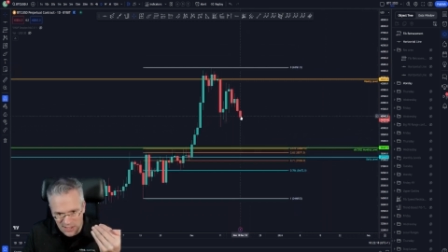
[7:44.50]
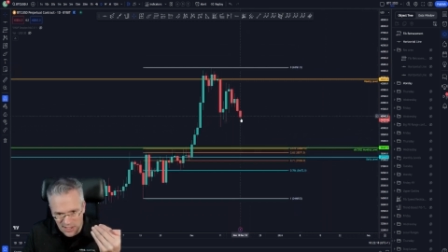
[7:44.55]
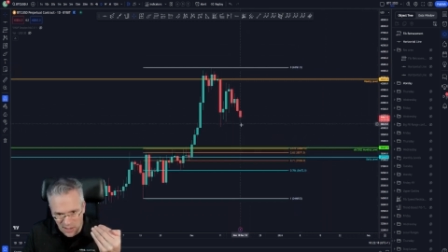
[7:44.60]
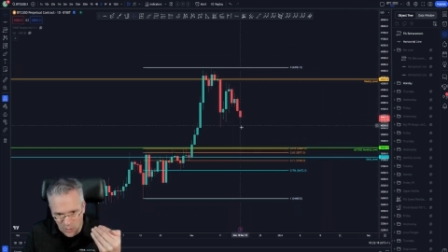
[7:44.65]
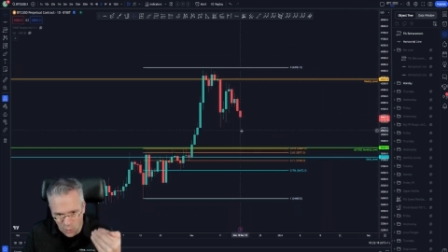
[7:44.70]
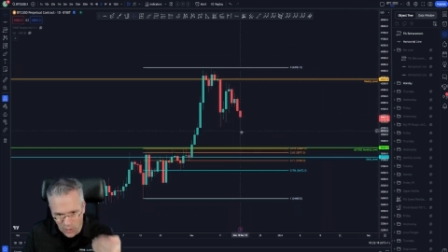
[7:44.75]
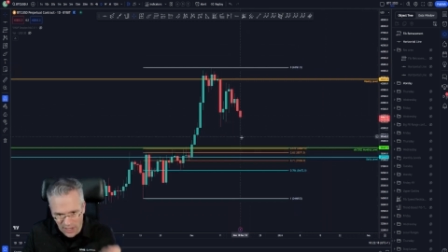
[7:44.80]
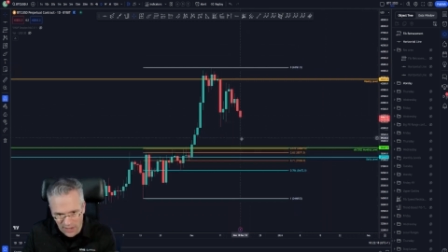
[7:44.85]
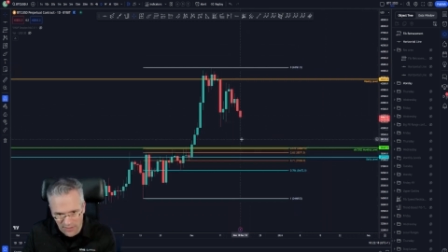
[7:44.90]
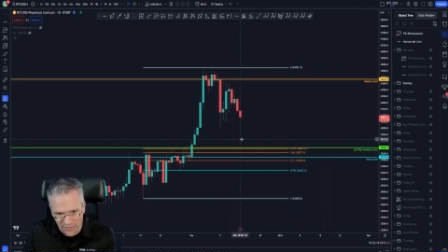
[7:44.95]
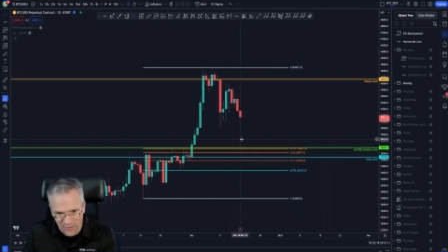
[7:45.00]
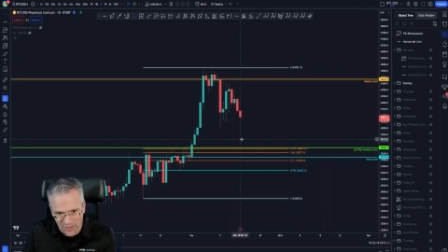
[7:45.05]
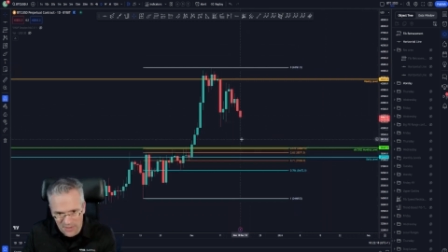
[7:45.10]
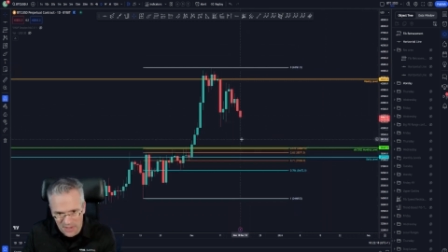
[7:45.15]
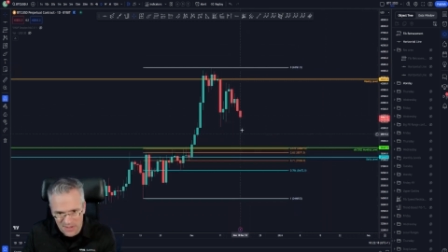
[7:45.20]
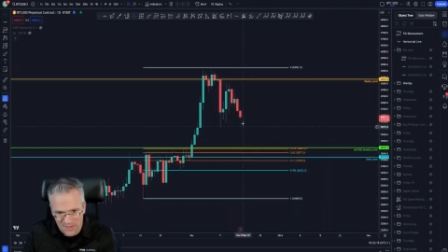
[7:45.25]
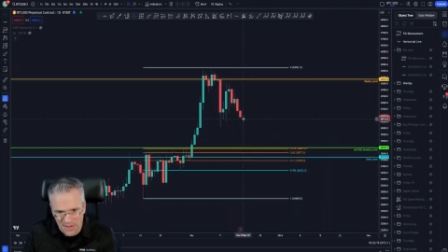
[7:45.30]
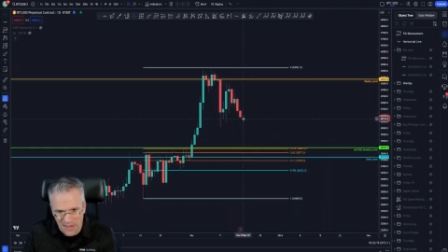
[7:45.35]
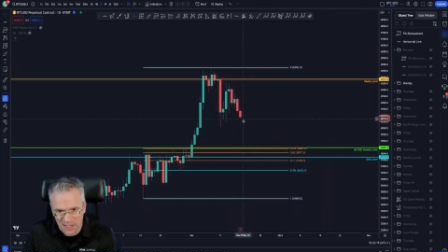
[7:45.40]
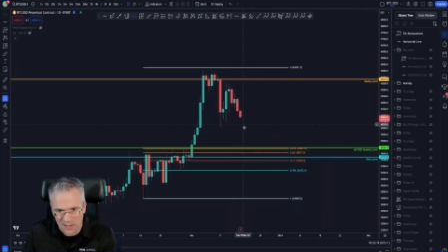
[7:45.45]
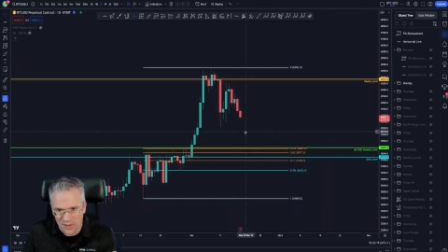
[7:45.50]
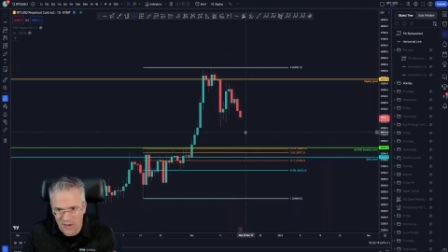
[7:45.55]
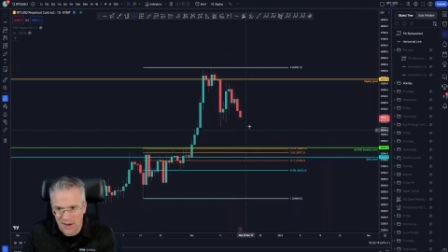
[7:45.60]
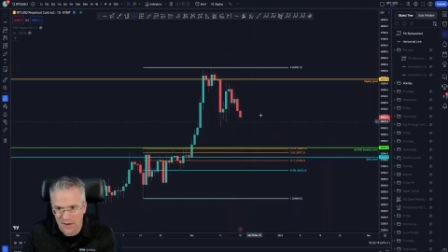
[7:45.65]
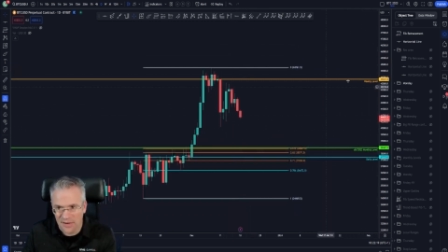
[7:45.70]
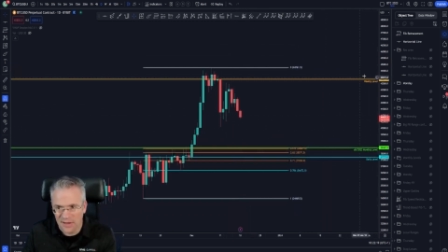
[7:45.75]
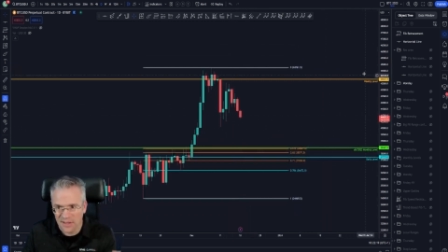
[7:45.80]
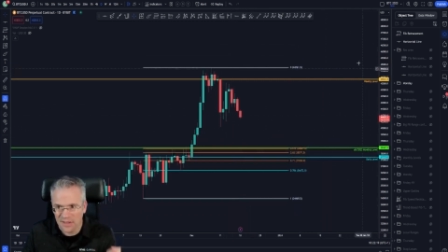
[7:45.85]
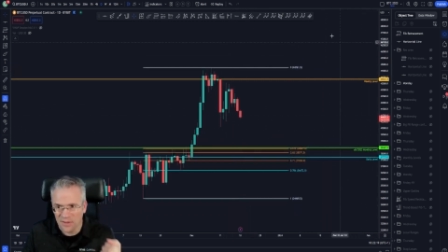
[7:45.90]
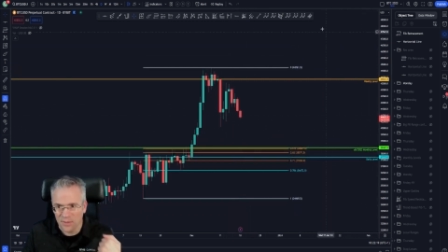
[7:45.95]
away from this value
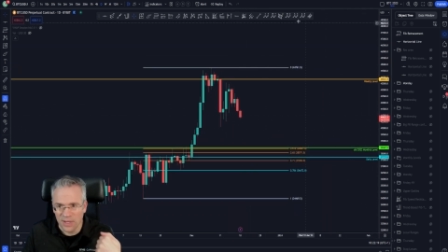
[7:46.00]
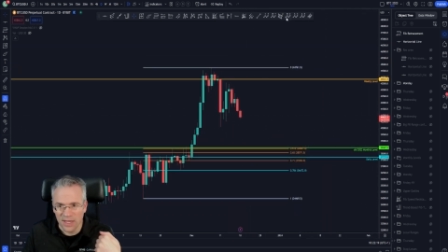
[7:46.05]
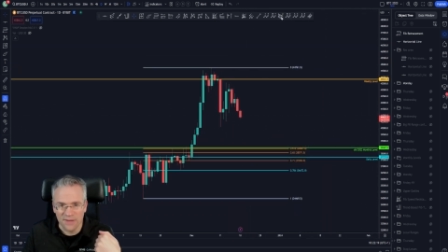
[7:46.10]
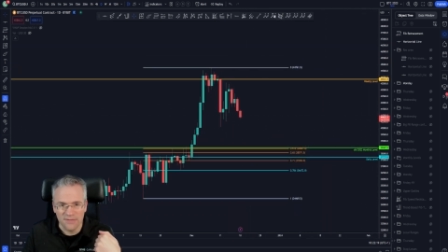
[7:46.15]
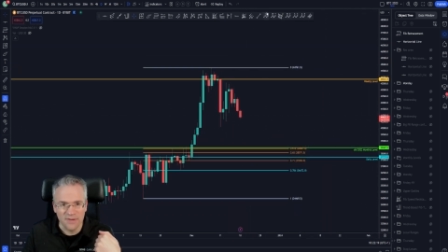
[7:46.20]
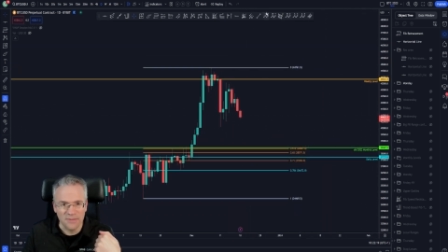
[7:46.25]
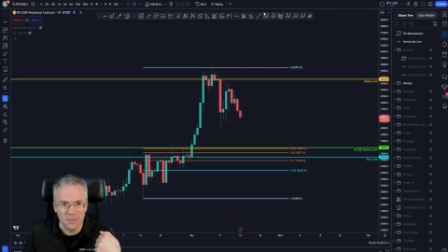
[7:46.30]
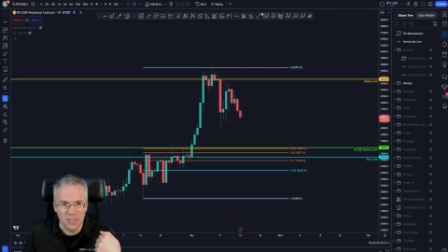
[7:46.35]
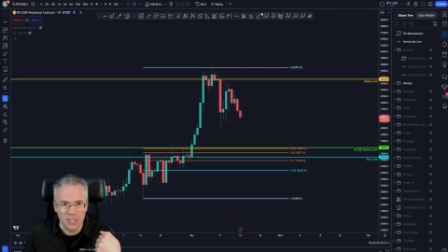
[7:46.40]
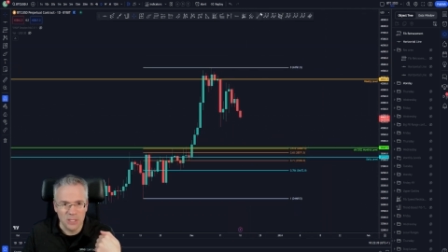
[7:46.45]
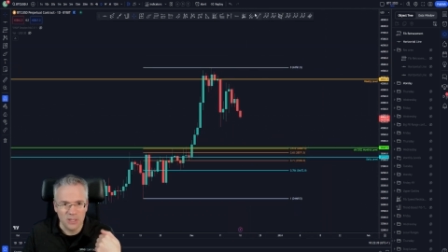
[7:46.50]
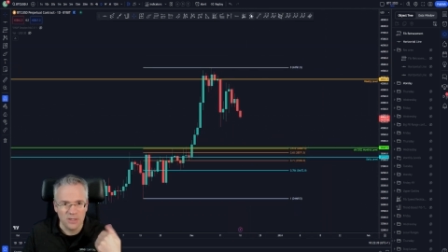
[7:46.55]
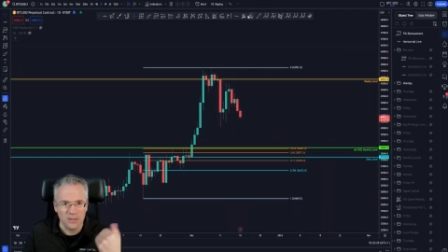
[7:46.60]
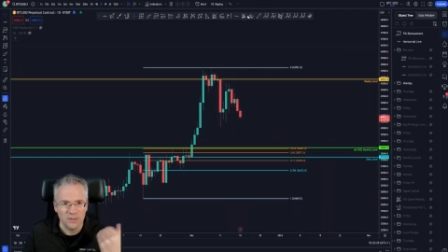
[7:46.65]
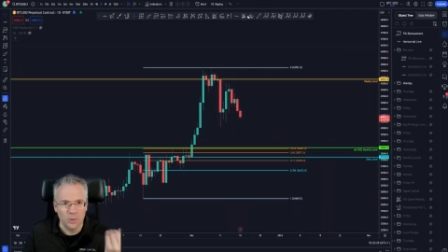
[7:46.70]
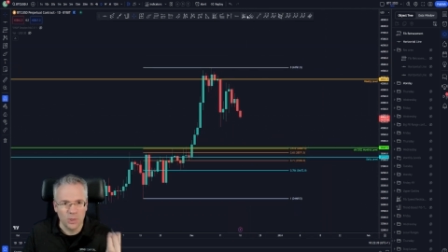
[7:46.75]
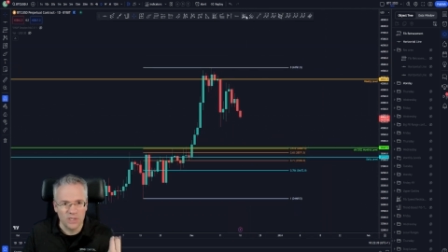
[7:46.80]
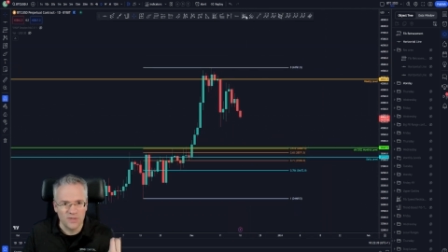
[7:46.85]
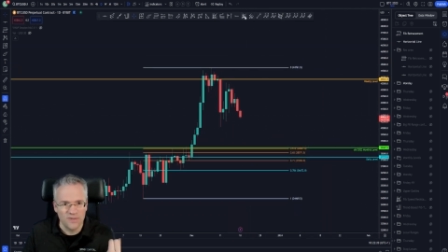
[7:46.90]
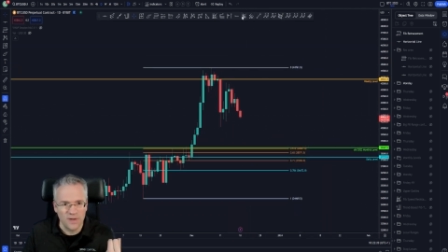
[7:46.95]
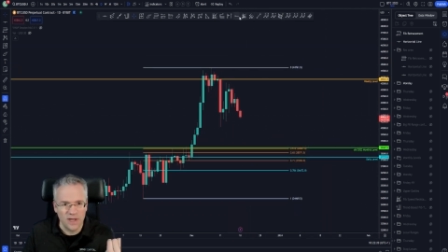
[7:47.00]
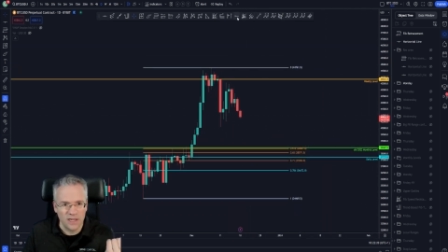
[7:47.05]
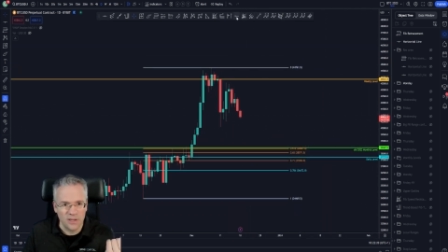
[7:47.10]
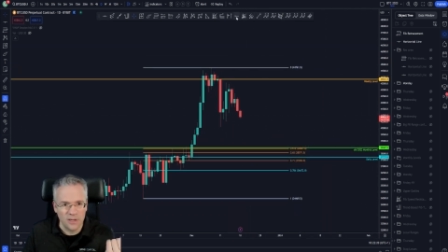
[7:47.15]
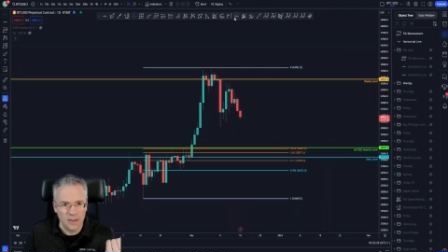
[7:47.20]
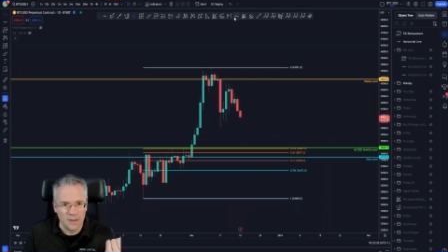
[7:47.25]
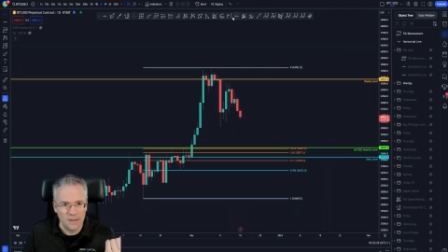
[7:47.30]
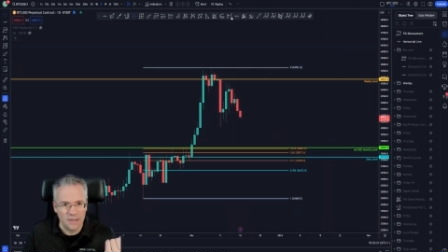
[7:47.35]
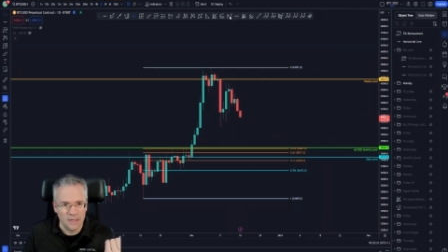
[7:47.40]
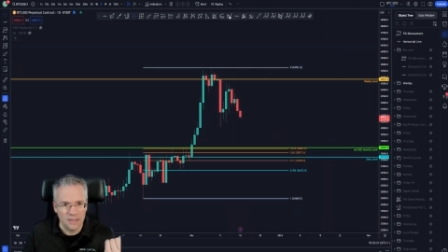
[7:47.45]
area that we have up here, which value
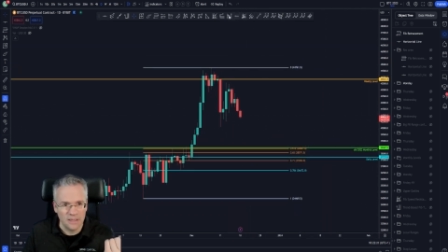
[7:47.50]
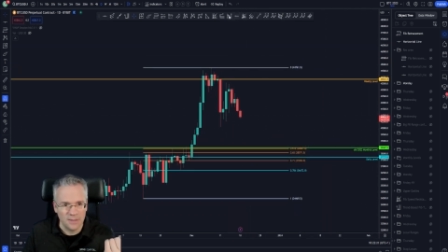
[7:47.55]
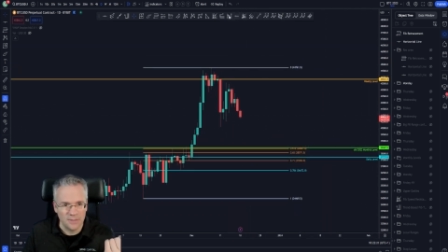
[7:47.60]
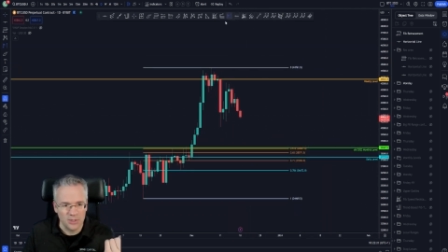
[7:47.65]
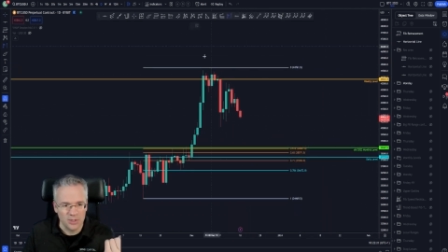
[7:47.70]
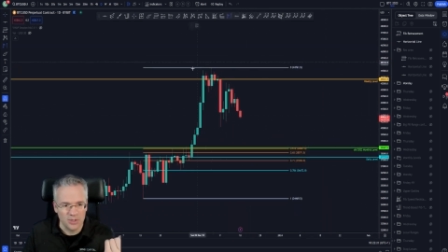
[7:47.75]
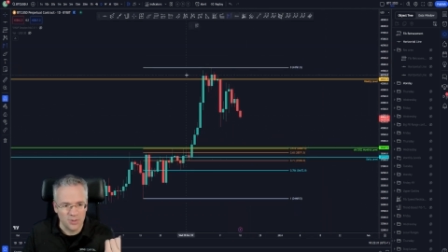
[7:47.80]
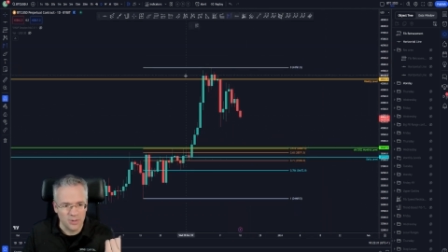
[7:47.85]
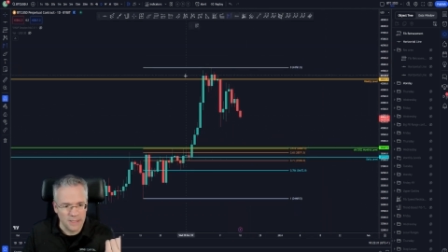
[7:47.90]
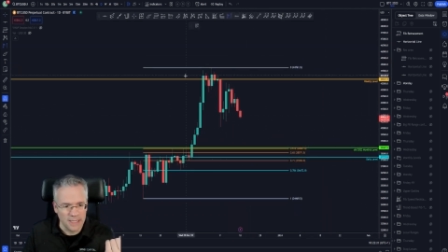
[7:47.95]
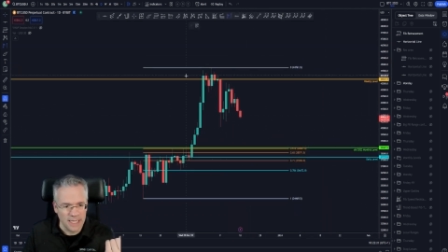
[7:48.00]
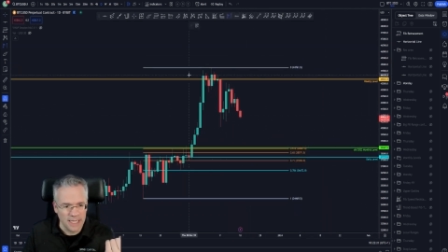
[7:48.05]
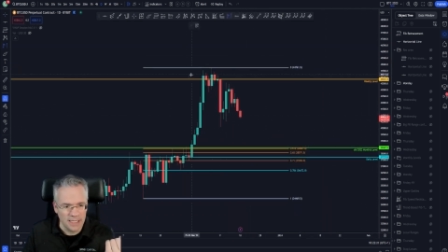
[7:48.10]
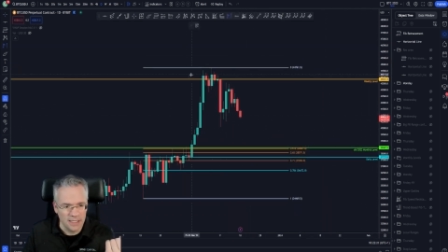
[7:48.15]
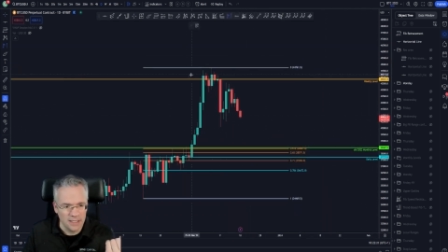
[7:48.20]
area? Let me show you again.